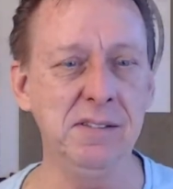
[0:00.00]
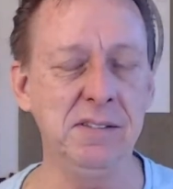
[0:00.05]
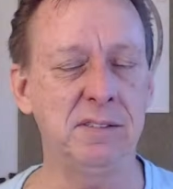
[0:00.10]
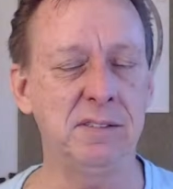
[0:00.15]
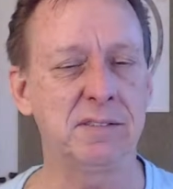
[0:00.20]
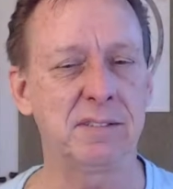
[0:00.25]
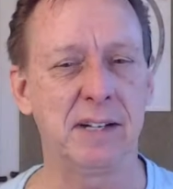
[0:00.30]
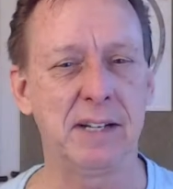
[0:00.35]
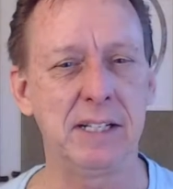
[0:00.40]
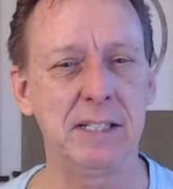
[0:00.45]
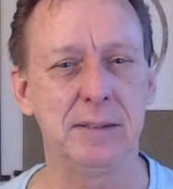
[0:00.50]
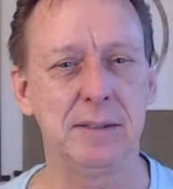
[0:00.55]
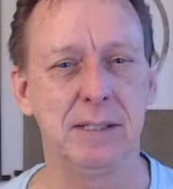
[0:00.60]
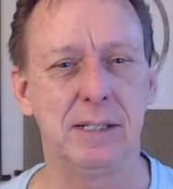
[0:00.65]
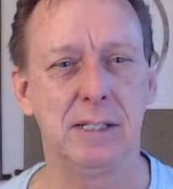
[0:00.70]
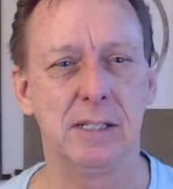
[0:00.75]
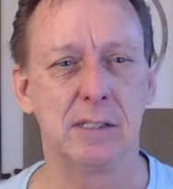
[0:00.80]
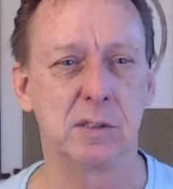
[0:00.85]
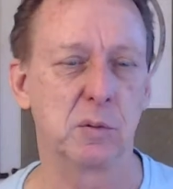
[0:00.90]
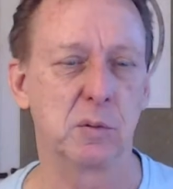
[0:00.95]
right?
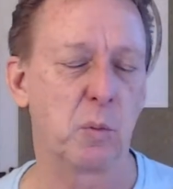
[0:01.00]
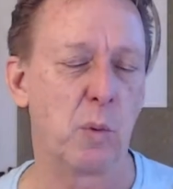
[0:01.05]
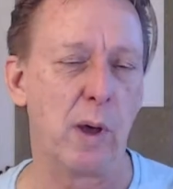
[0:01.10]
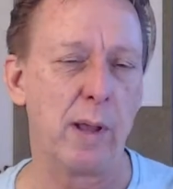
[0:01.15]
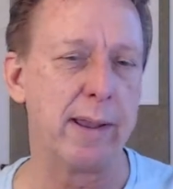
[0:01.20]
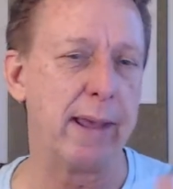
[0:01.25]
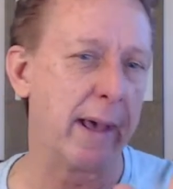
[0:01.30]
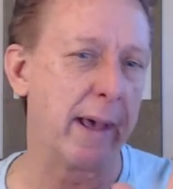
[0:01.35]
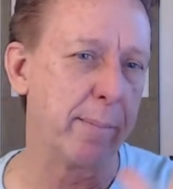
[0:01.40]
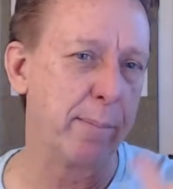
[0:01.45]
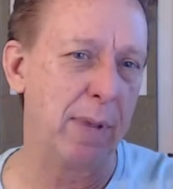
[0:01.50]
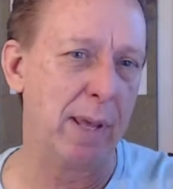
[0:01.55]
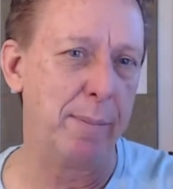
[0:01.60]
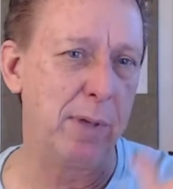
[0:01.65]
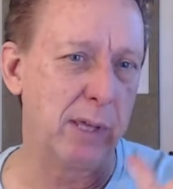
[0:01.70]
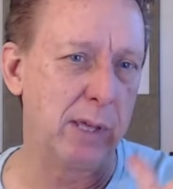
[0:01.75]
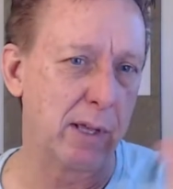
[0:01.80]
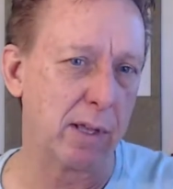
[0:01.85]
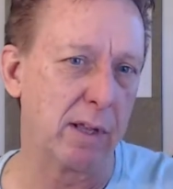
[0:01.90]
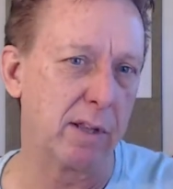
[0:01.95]
Because one had
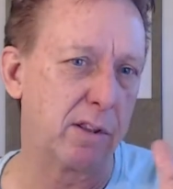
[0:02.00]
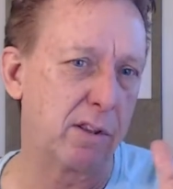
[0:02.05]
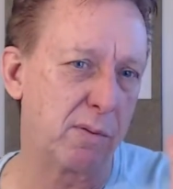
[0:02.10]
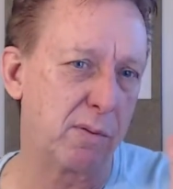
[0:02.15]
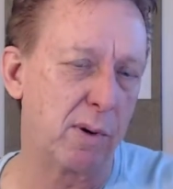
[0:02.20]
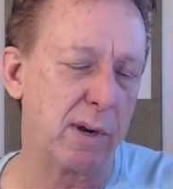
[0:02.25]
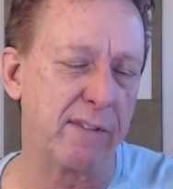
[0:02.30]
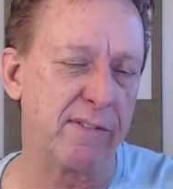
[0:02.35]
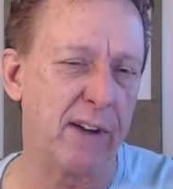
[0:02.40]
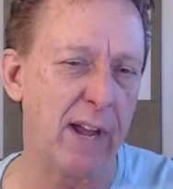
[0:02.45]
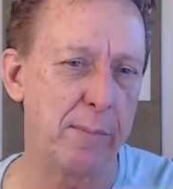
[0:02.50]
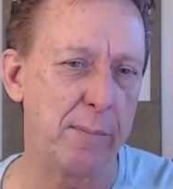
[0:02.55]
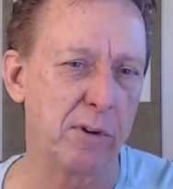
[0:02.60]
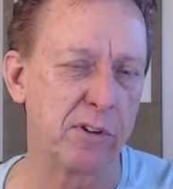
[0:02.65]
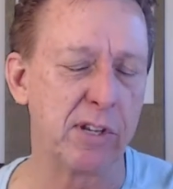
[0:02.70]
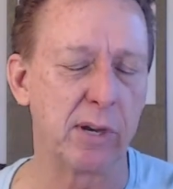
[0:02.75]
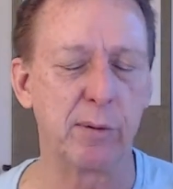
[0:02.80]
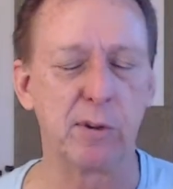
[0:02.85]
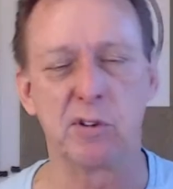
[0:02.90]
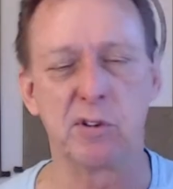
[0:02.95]
maybe a
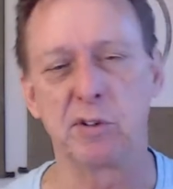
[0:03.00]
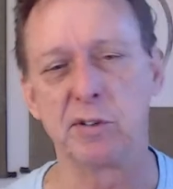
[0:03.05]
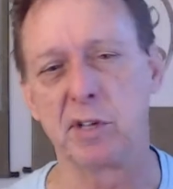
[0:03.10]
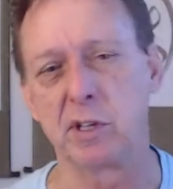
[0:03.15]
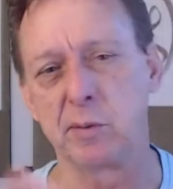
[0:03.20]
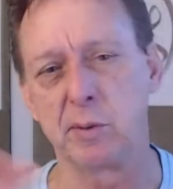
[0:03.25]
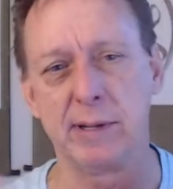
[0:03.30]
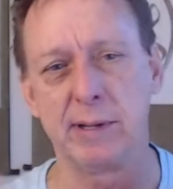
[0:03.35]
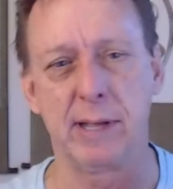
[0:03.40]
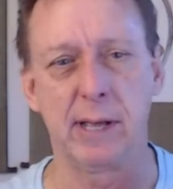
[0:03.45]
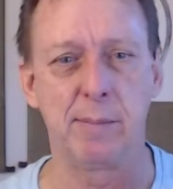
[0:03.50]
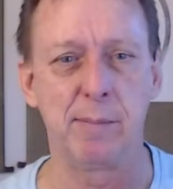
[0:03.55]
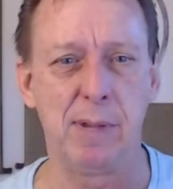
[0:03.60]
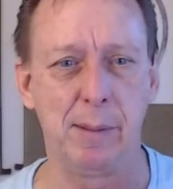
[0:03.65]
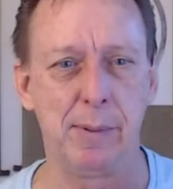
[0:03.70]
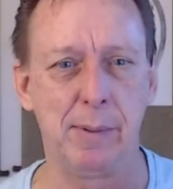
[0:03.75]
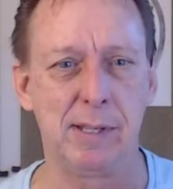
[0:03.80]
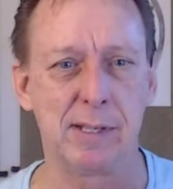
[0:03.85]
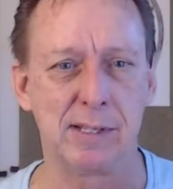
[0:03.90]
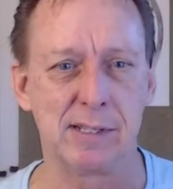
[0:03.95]
25% result, another one had
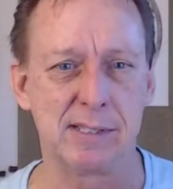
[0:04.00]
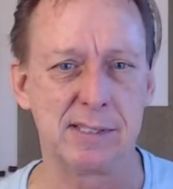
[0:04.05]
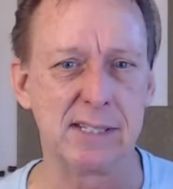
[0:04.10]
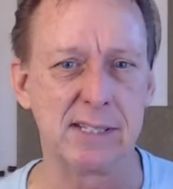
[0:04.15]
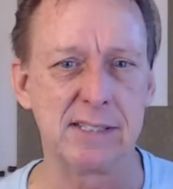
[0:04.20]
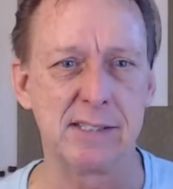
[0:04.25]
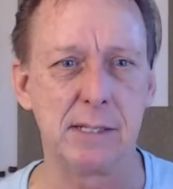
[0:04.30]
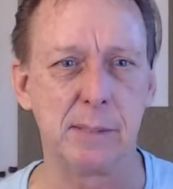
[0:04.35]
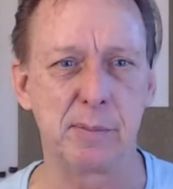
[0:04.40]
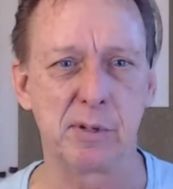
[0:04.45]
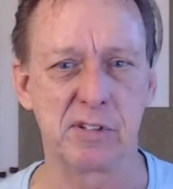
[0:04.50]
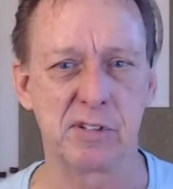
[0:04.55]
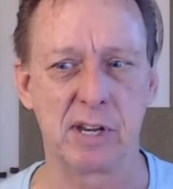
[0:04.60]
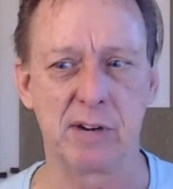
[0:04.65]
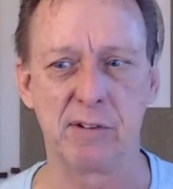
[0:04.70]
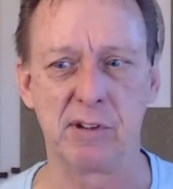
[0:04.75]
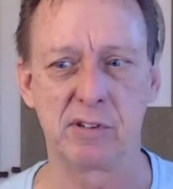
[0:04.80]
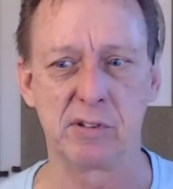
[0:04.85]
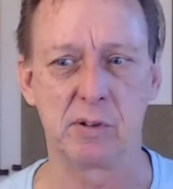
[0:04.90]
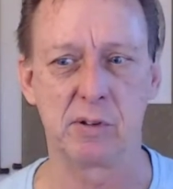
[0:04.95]
maybe a 60%
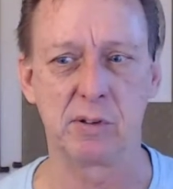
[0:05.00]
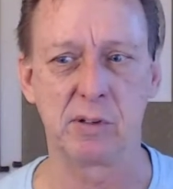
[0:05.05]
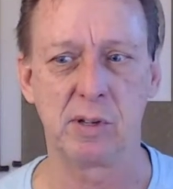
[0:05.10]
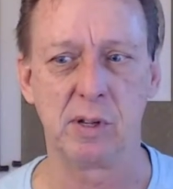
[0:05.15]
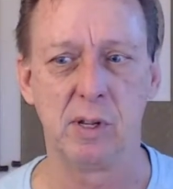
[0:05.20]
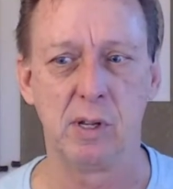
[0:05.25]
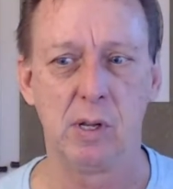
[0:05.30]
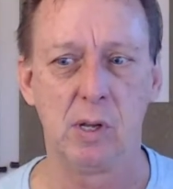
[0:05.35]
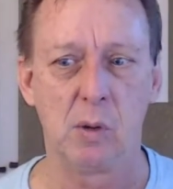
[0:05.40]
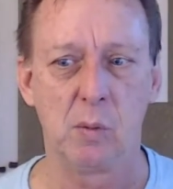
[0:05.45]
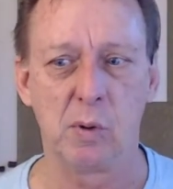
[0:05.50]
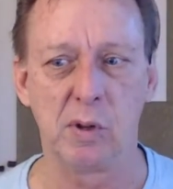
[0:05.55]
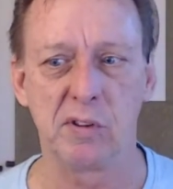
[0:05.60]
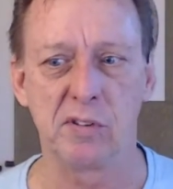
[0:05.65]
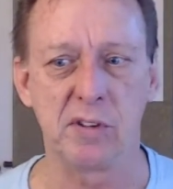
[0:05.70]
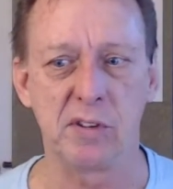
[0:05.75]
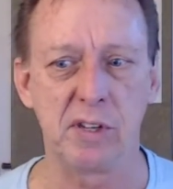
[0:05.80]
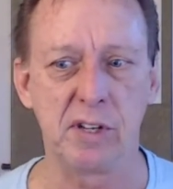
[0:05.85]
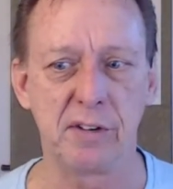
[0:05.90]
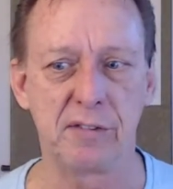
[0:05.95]
result. What's
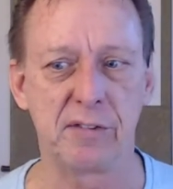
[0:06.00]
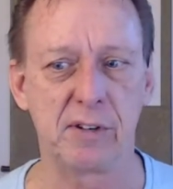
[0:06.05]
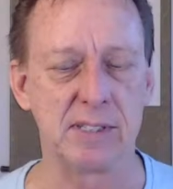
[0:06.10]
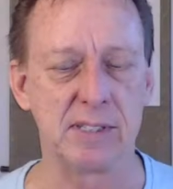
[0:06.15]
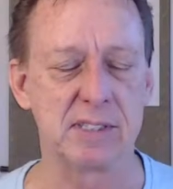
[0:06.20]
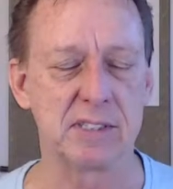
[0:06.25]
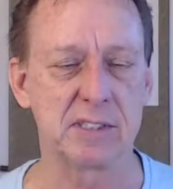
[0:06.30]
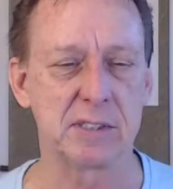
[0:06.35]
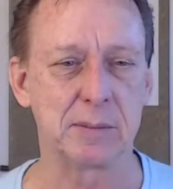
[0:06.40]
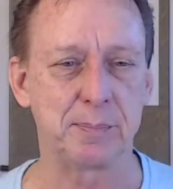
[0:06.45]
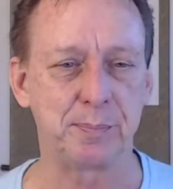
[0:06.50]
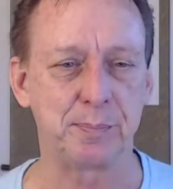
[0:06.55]
the difference?